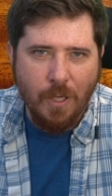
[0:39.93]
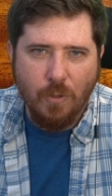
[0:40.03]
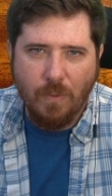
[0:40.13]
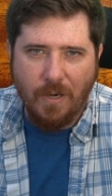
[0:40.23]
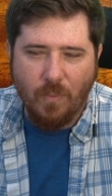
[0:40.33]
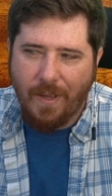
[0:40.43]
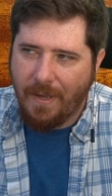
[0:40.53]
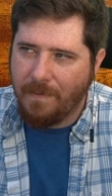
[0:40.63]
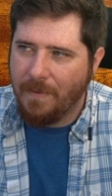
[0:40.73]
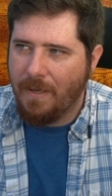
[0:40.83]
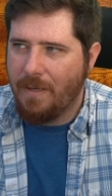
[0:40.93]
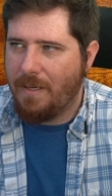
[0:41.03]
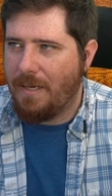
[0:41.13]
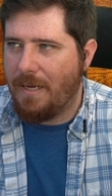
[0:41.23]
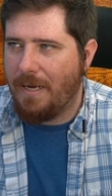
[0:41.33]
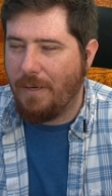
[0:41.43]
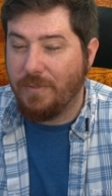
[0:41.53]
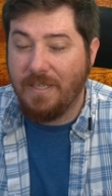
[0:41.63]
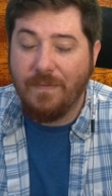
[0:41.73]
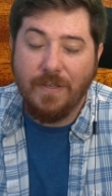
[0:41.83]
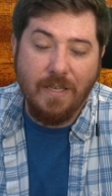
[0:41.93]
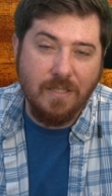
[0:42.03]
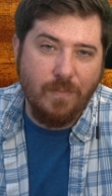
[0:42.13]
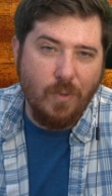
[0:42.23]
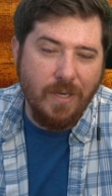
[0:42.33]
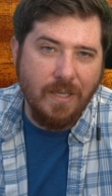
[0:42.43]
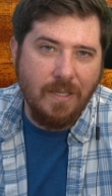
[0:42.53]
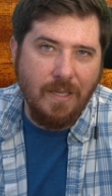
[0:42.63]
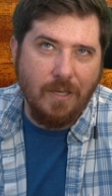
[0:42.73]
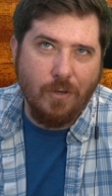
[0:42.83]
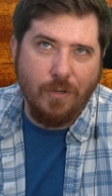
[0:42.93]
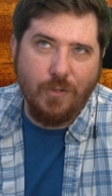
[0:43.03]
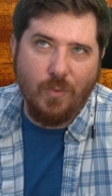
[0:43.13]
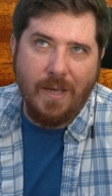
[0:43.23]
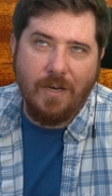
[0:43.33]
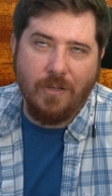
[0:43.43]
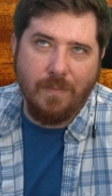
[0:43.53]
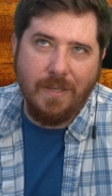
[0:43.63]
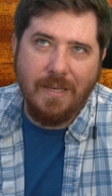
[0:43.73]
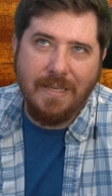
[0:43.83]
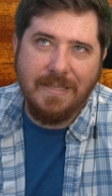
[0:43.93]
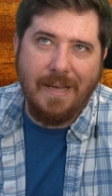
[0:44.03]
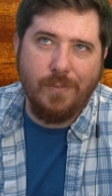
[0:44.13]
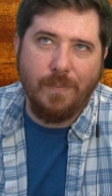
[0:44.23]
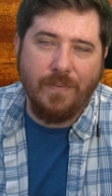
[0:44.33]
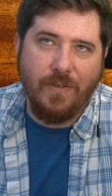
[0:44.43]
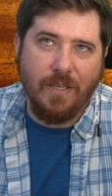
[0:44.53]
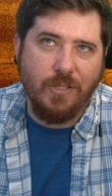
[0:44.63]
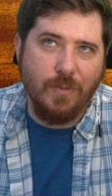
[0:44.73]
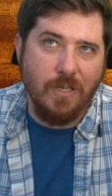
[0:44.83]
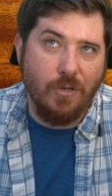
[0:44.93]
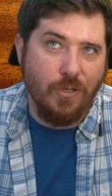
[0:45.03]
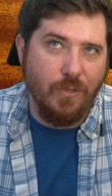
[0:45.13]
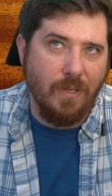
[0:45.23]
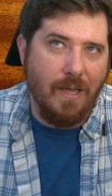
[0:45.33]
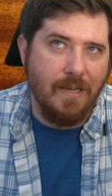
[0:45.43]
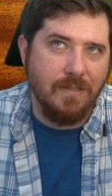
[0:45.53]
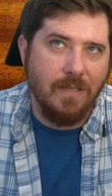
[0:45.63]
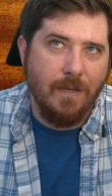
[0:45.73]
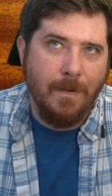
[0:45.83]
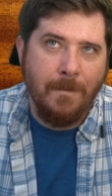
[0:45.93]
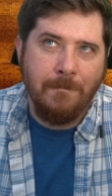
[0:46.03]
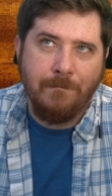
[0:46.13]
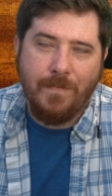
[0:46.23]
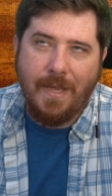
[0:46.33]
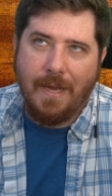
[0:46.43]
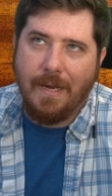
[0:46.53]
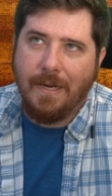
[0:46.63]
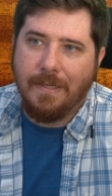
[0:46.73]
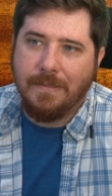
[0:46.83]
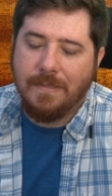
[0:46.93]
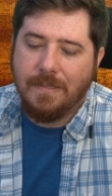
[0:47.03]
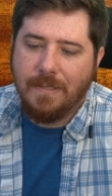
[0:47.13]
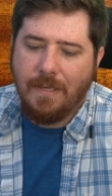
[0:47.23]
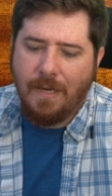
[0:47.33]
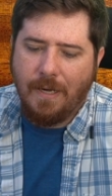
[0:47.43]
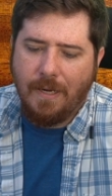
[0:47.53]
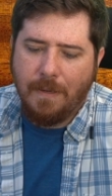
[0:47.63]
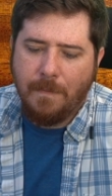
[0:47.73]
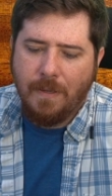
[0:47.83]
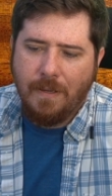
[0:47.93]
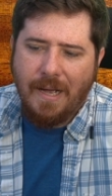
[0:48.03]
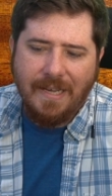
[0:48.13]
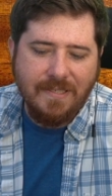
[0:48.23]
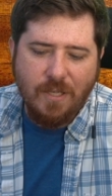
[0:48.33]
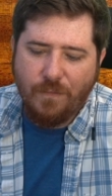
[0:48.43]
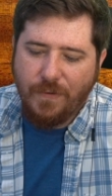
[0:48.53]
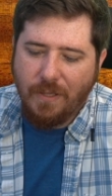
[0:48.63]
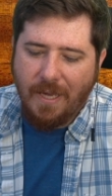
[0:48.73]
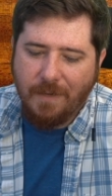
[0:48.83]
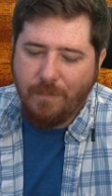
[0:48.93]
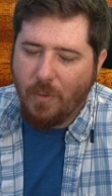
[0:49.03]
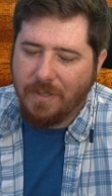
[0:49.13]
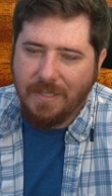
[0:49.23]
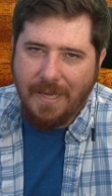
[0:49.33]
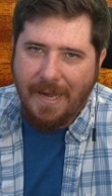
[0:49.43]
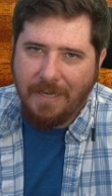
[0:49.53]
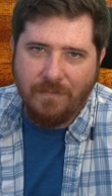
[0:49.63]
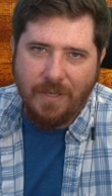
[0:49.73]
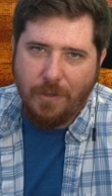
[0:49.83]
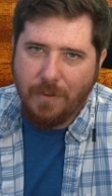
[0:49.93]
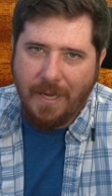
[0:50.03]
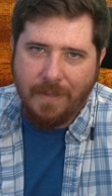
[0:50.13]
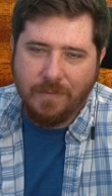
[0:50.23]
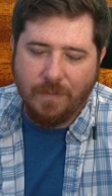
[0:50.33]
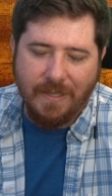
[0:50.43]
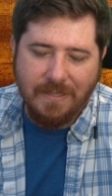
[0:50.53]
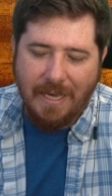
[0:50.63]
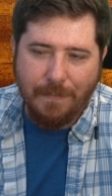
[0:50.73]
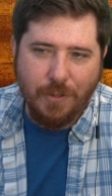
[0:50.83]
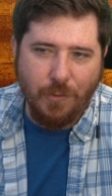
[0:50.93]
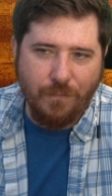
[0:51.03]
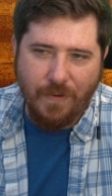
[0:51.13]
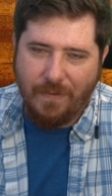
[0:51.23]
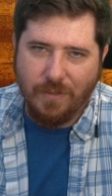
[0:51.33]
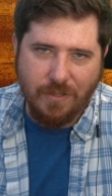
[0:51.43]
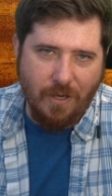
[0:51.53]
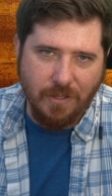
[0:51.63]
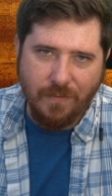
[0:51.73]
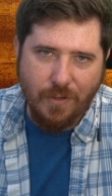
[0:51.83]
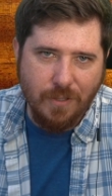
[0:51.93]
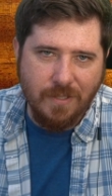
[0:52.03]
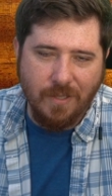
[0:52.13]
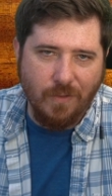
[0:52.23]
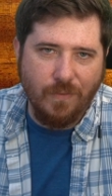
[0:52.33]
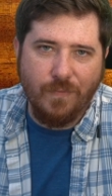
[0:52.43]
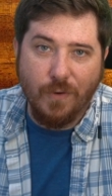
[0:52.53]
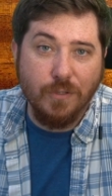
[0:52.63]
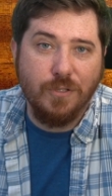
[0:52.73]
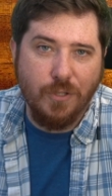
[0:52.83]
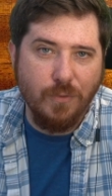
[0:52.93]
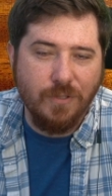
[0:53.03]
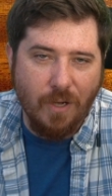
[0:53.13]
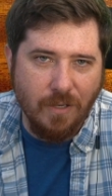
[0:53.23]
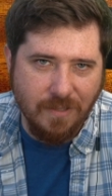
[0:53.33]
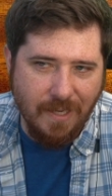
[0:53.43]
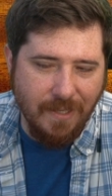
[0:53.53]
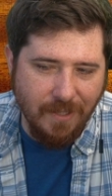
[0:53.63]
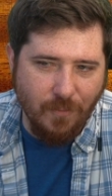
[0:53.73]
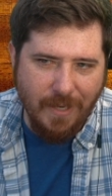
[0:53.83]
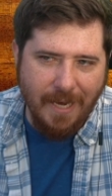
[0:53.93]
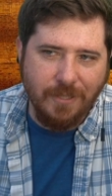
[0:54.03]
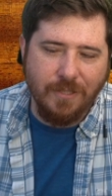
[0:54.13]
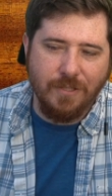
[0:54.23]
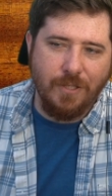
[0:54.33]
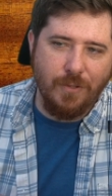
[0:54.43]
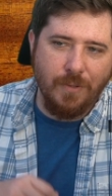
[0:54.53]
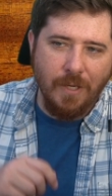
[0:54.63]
right away. I was definitely disappointed in her duet on the Midnight album. I feel like she was underutilized. And I still feel like Born to Die and Video Games are my top two favorite songs of hers, and they're the first two songs that I did reactions to.